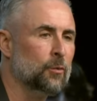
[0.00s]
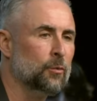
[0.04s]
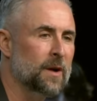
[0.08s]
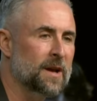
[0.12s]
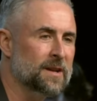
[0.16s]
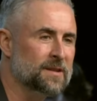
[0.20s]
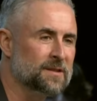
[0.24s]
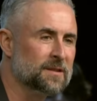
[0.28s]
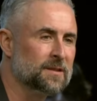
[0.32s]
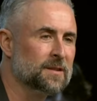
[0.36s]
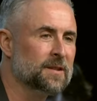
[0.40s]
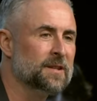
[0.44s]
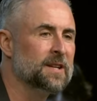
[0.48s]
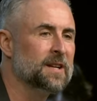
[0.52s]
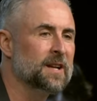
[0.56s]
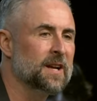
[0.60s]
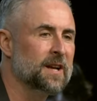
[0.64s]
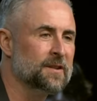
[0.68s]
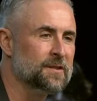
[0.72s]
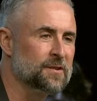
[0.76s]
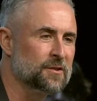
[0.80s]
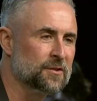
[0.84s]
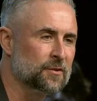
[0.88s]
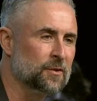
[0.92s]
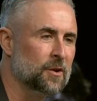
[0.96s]
wrestling
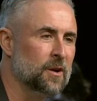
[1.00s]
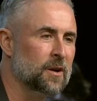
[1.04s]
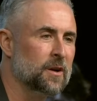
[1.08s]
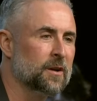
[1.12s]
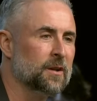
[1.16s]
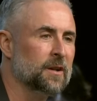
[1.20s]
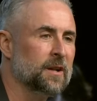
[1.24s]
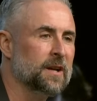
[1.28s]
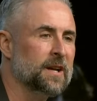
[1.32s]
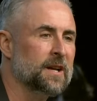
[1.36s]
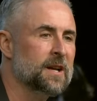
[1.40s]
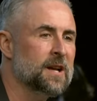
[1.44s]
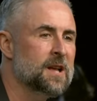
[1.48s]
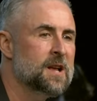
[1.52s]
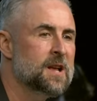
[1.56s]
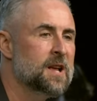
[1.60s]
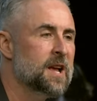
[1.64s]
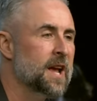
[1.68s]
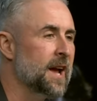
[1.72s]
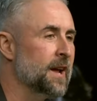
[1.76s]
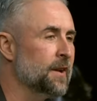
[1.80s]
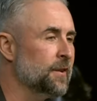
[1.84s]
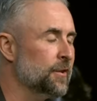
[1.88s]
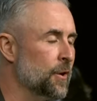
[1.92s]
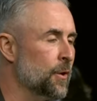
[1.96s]
and struggling
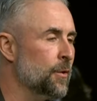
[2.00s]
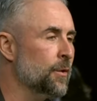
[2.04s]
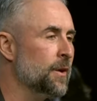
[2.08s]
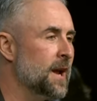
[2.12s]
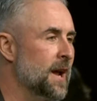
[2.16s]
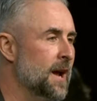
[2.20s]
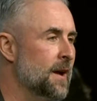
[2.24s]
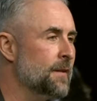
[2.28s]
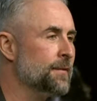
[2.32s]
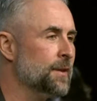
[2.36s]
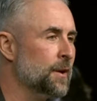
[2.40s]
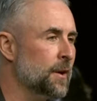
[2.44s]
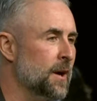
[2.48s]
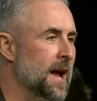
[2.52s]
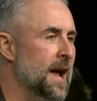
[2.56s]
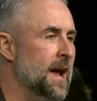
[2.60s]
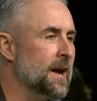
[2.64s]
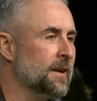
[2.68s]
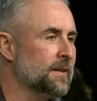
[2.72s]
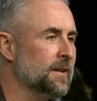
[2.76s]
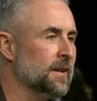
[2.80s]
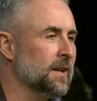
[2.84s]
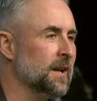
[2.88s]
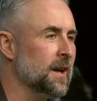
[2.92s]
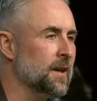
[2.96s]
and don't have their
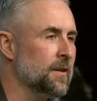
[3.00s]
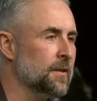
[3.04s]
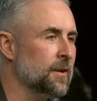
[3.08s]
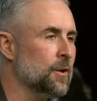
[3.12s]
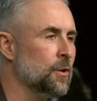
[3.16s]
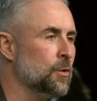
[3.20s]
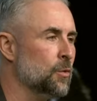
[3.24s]
act together,